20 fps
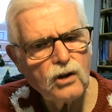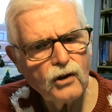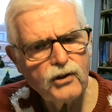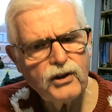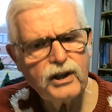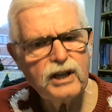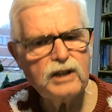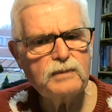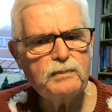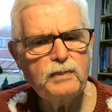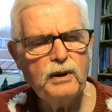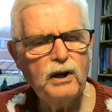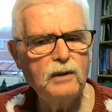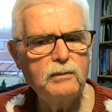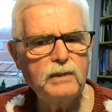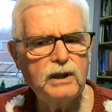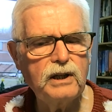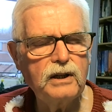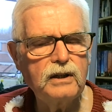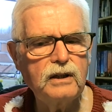Nothing is
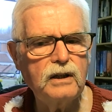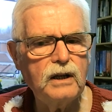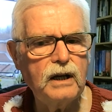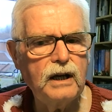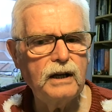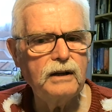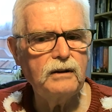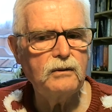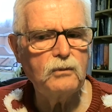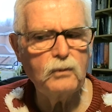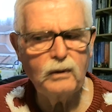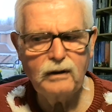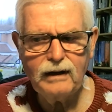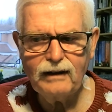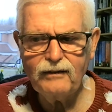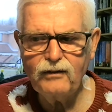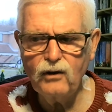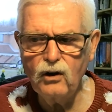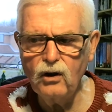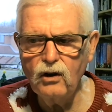permanent, and
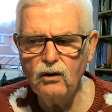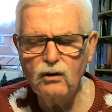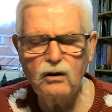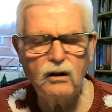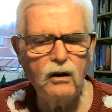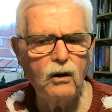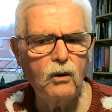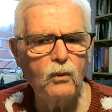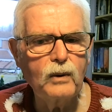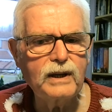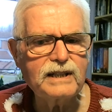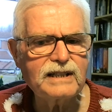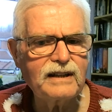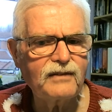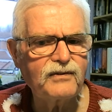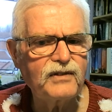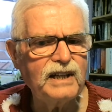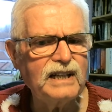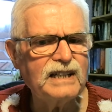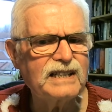we have always
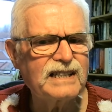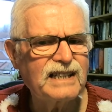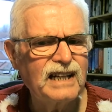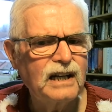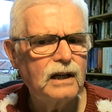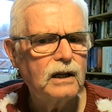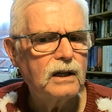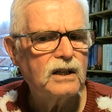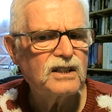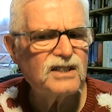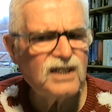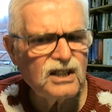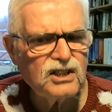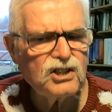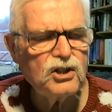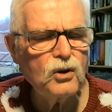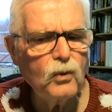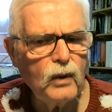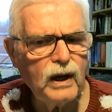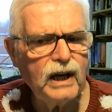have these
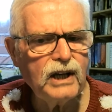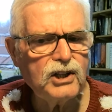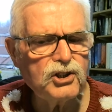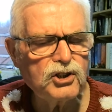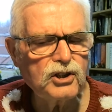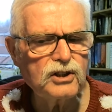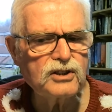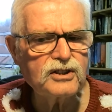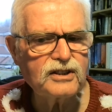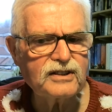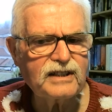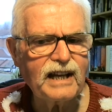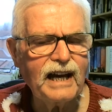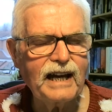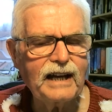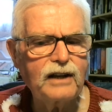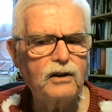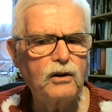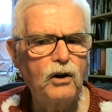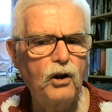situations, as
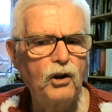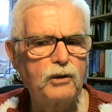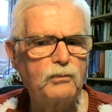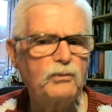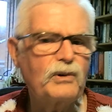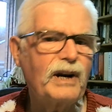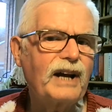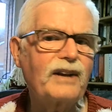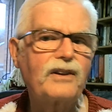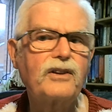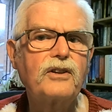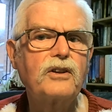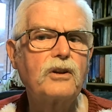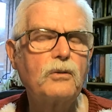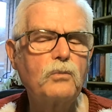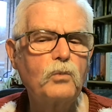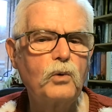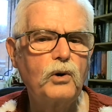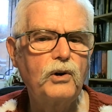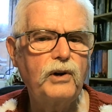I call them, rather
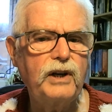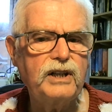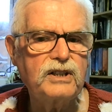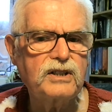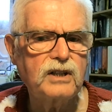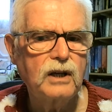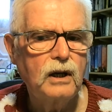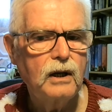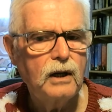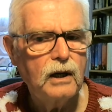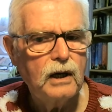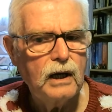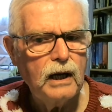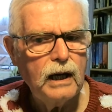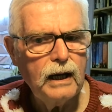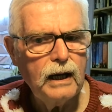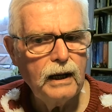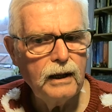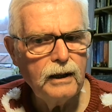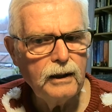than worries.
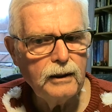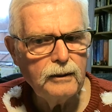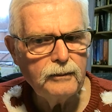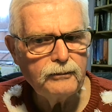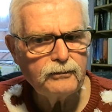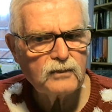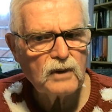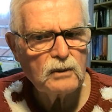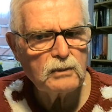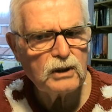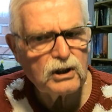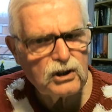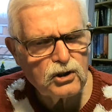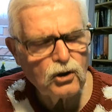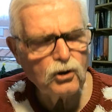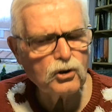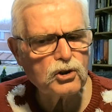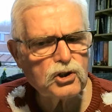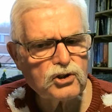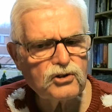
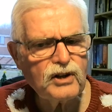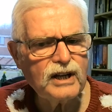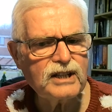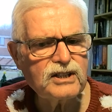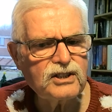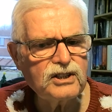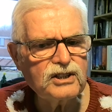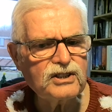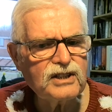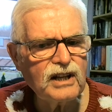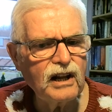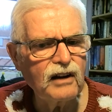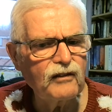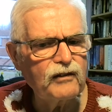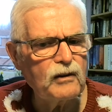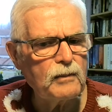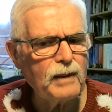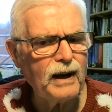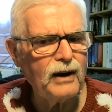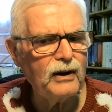But don't stress
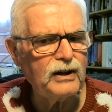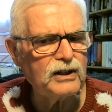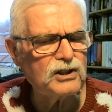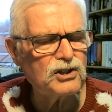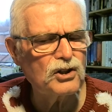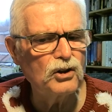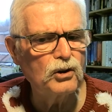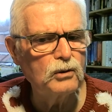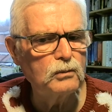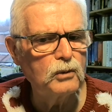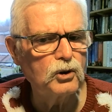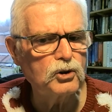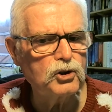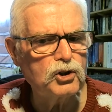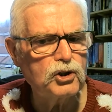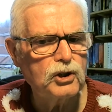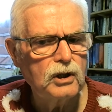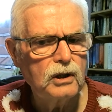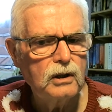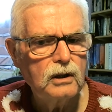yourself about it too
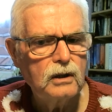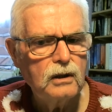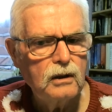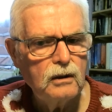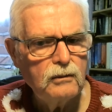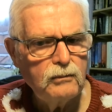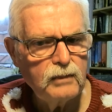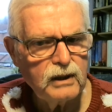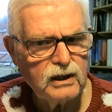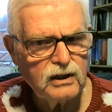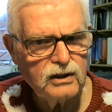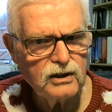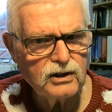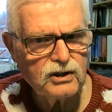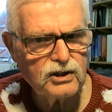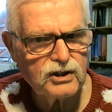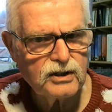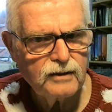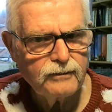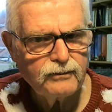much,
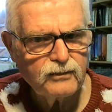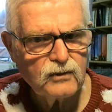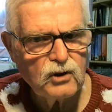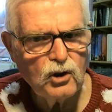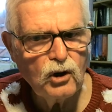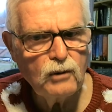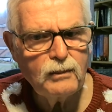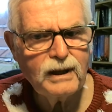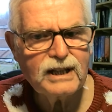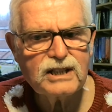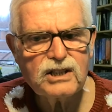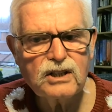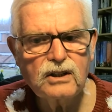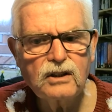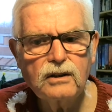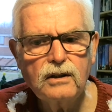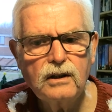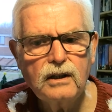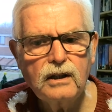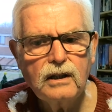because no
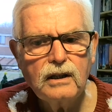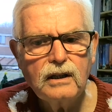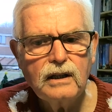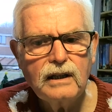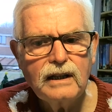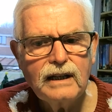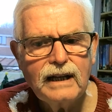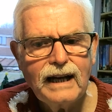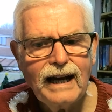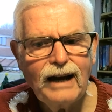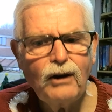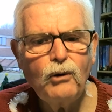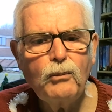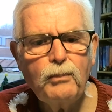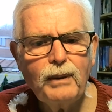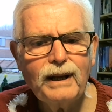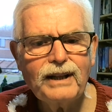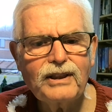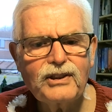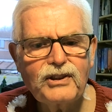matter
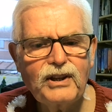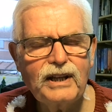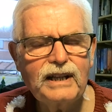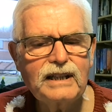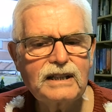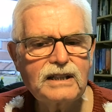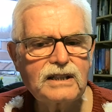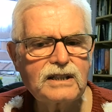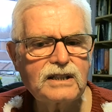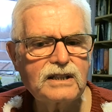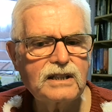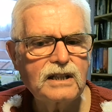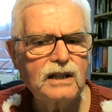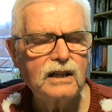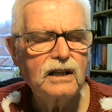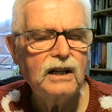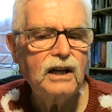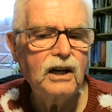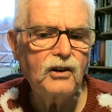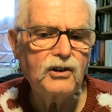how bad things
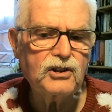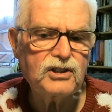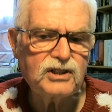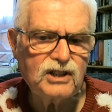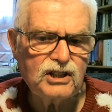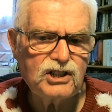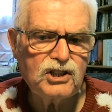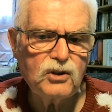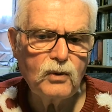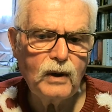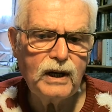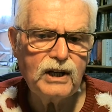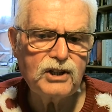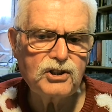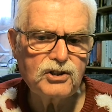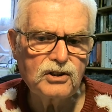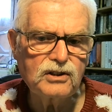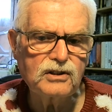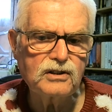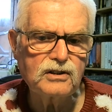or the
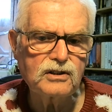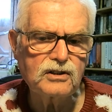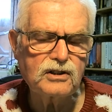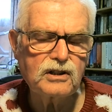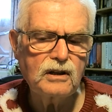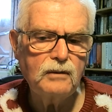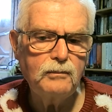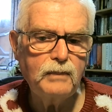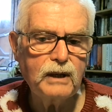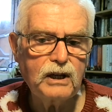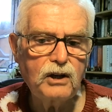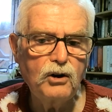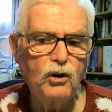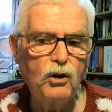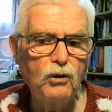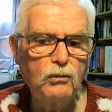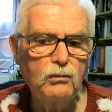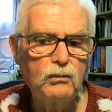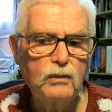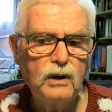situations
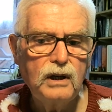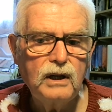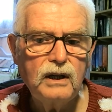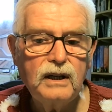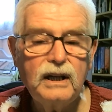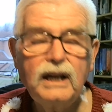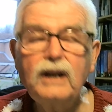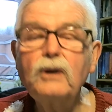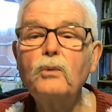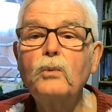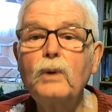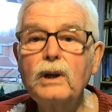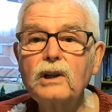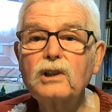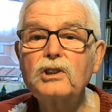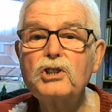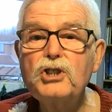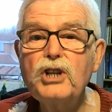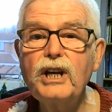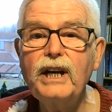become, it
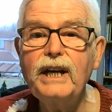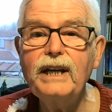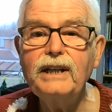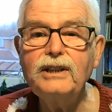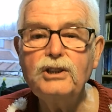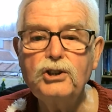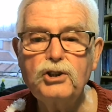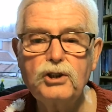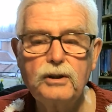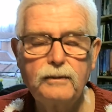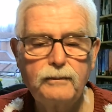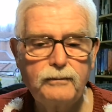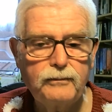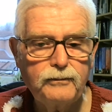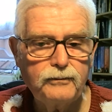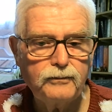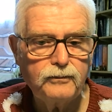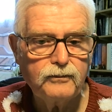will change.